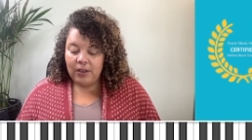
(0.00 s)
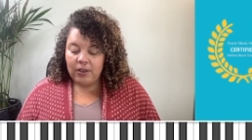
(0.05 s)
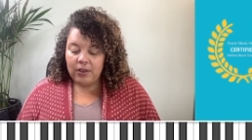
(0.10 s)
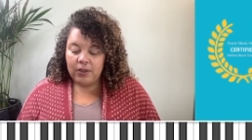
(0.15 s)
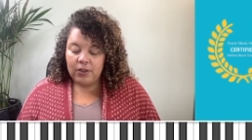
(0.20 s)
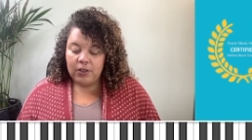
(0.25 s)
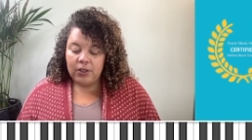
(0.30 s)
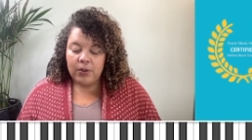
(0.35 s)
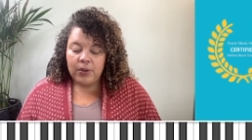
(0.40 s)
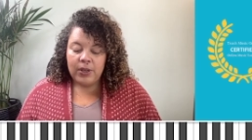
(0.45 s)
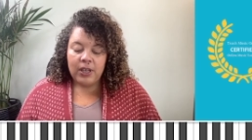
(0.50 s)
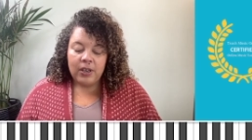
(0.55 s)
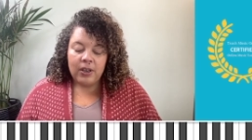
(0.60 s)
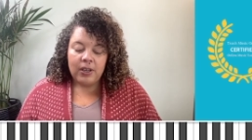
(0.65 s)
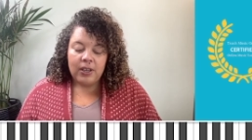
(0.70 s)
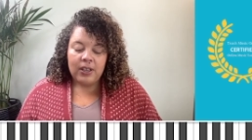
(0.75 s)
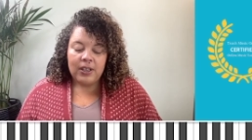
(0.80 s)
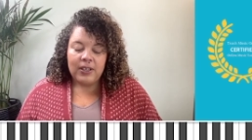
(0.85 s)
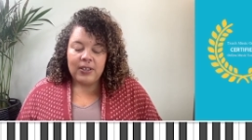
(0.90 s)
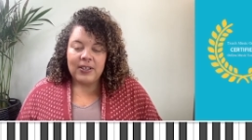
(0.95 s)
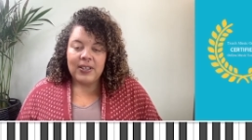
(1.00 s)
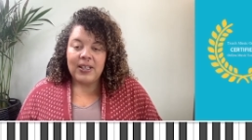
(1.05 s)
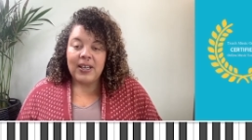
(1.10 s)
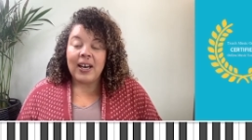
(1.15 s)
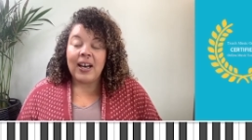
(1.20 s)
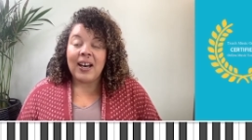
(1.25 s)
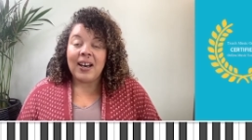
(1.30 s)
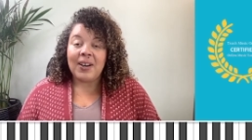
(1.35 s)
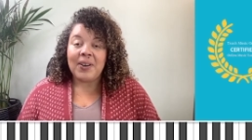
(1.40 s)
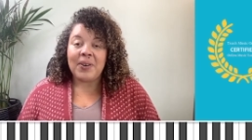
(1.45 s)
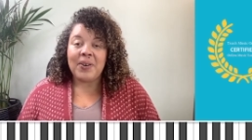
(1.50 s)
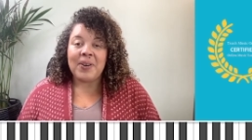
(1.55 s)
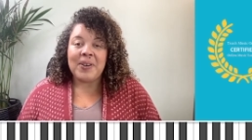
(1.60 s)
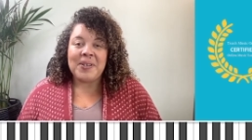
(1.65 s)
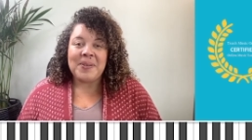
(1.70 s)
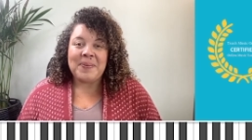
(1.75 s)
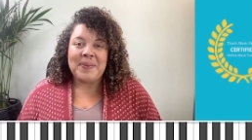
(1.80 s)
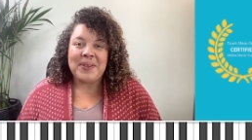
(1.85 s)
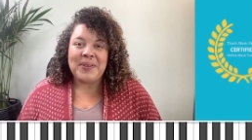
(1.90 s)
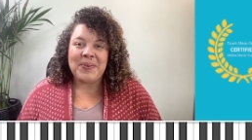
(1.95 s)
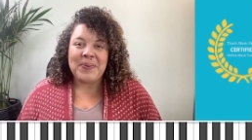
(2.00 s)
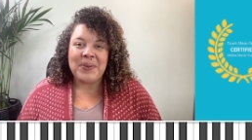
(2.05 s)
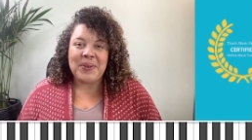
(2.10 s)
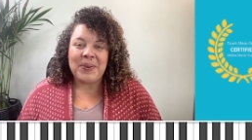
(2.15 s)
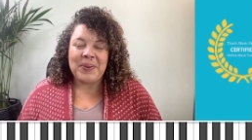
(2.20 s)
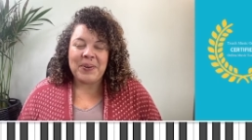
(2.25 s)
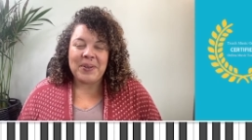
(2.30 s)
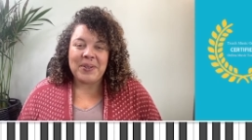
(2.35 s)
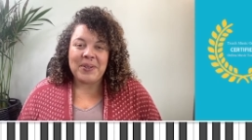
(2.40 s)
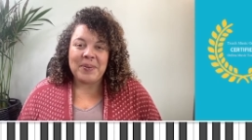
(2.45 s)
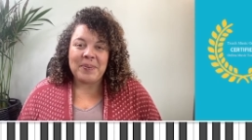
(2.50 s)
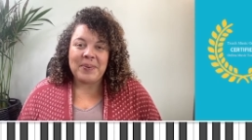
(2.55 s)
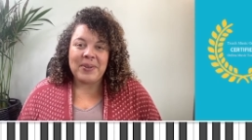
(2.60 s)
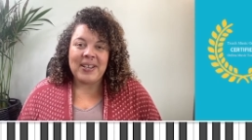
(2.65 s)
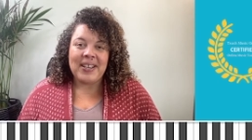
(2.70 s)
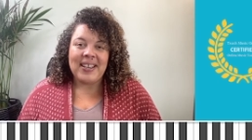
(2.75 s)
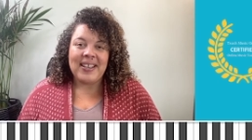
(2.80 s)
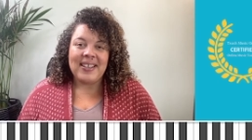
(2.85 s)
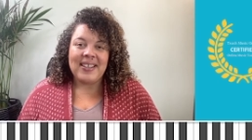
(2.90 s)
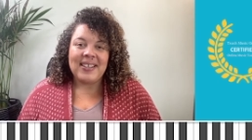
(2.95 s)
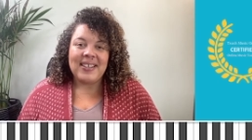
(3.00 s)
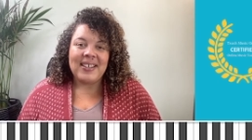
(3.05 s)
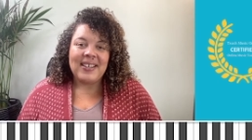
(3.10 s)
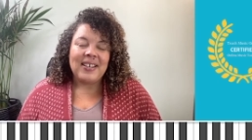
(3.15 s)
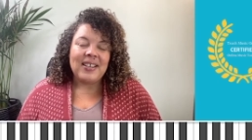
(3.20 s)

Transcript: So here is the Hot Cross Buns we're going to play.